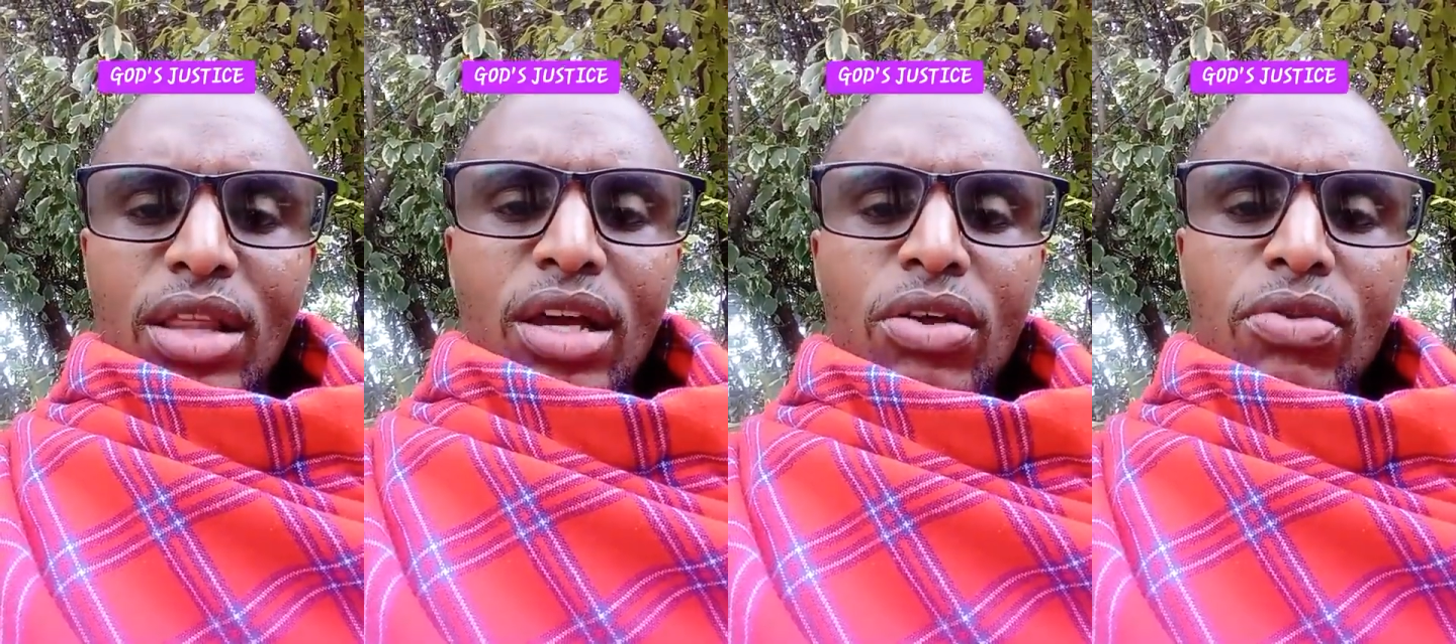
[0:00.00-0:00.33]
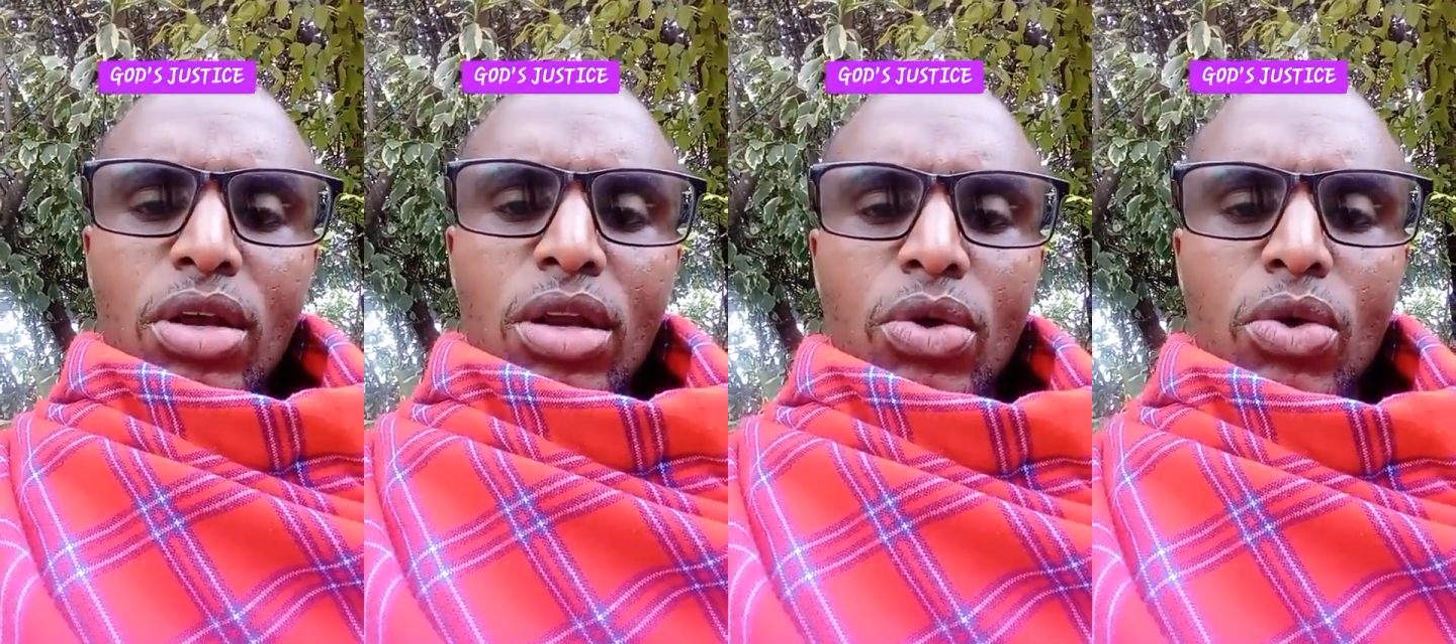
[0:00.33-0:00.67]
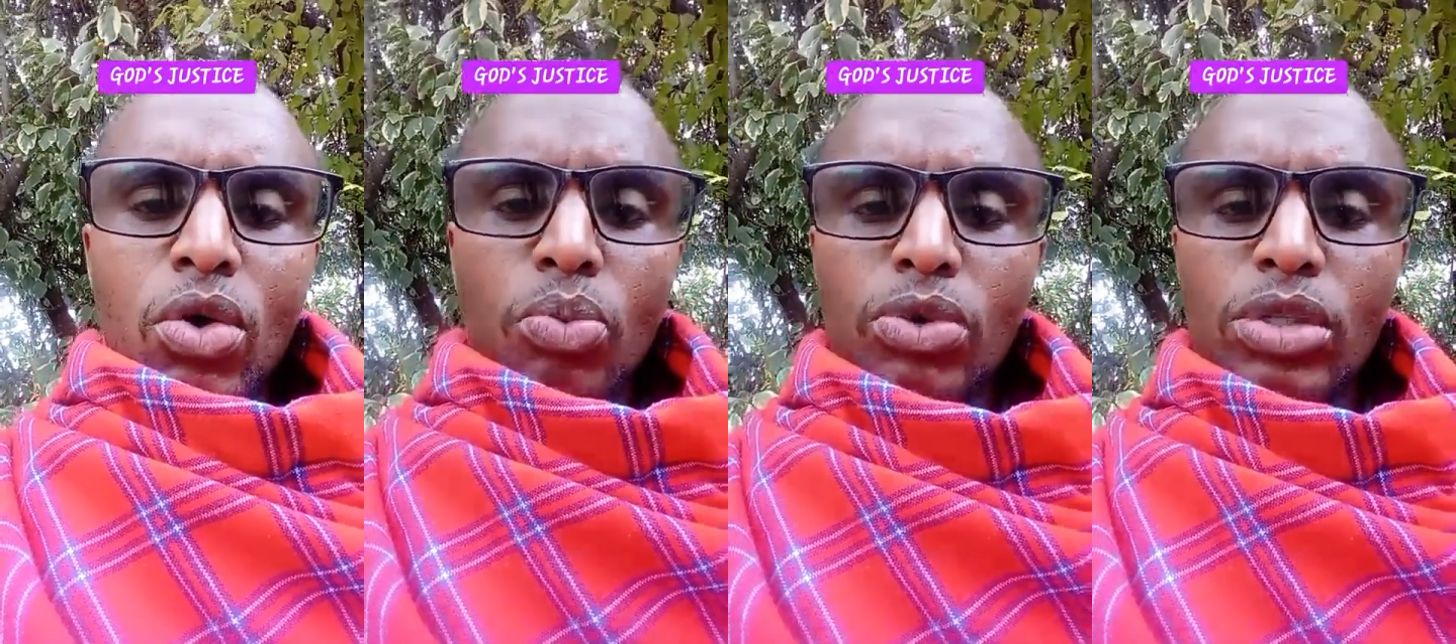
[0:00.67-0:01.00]
the end of the day, you're
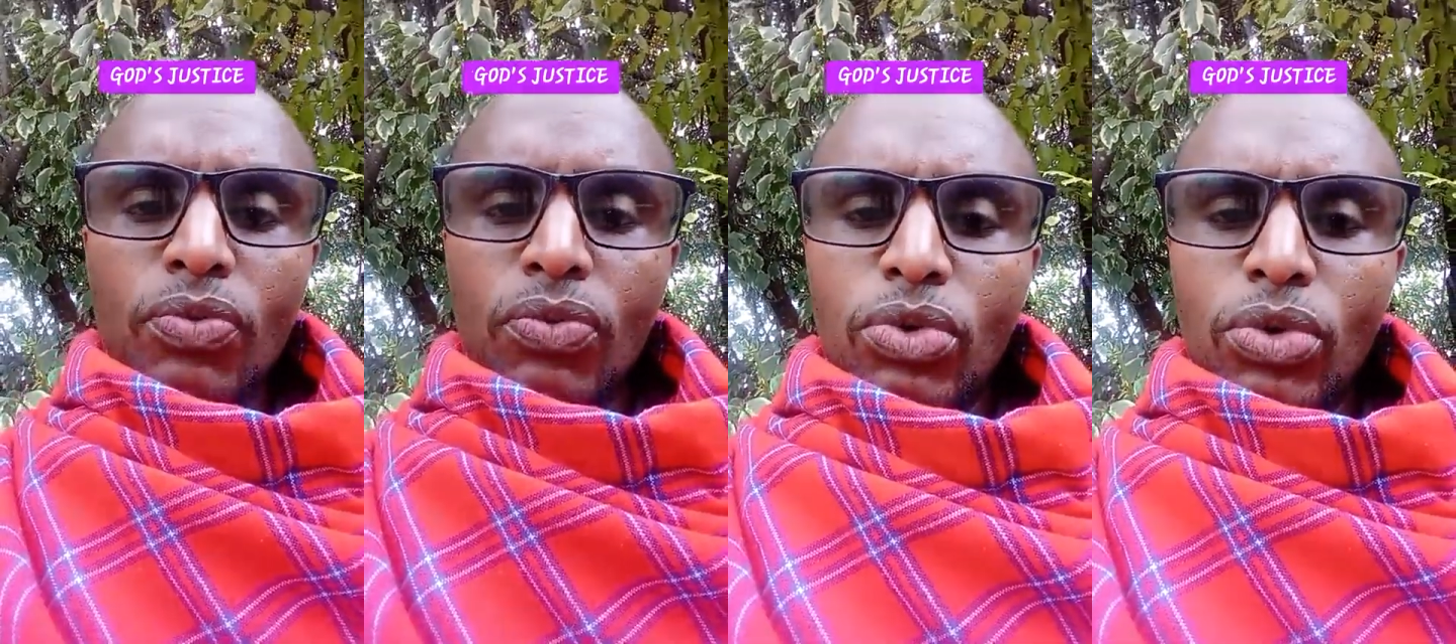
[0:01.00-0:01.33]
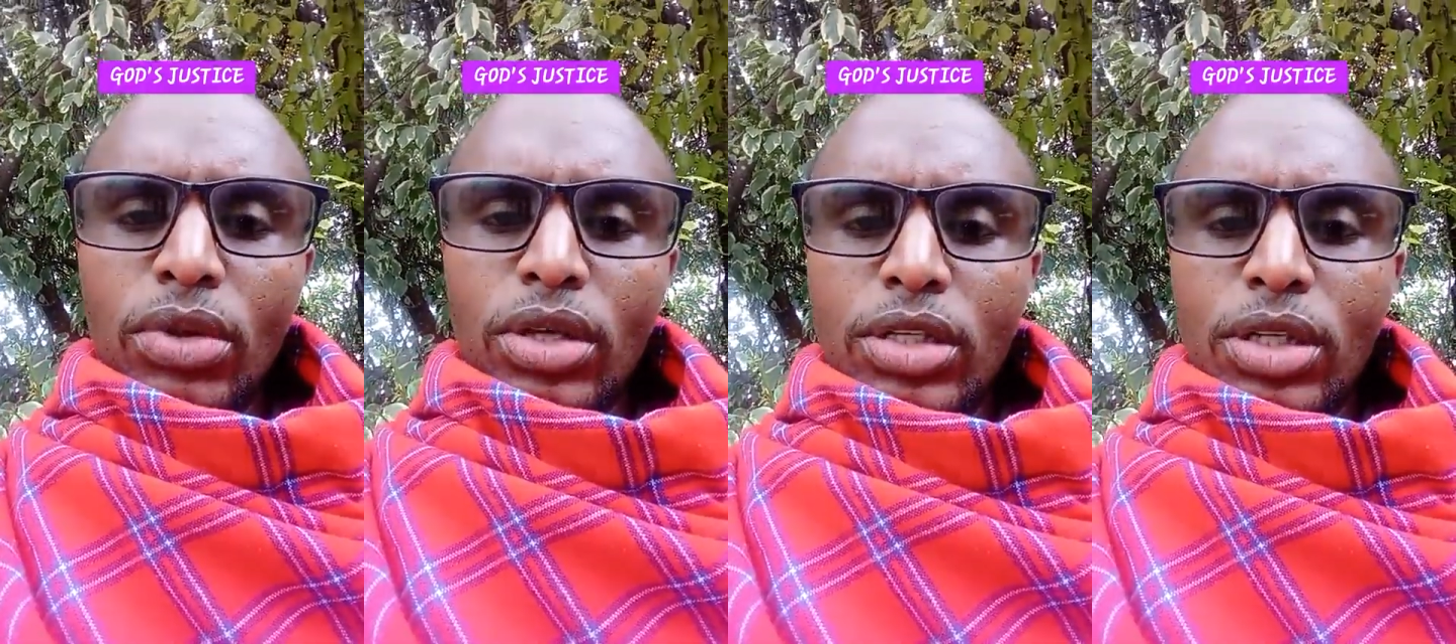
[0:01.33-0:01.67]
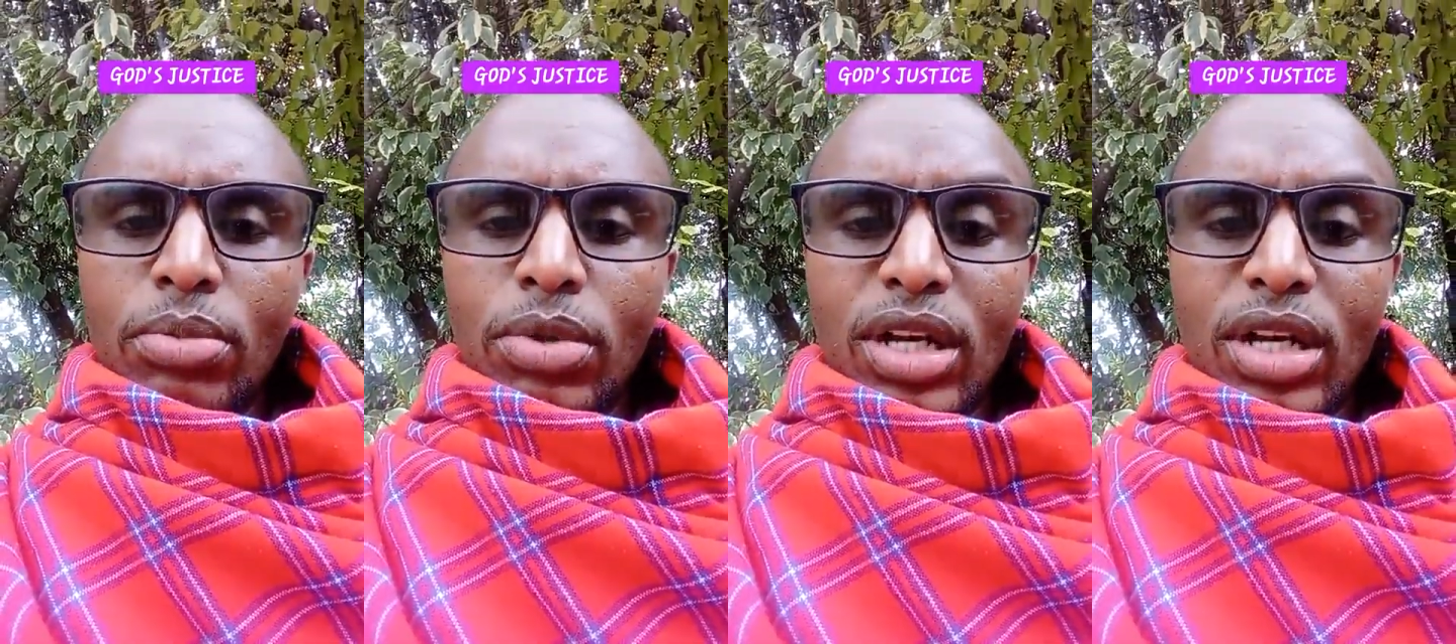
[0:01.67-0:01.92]
all putting food on the table.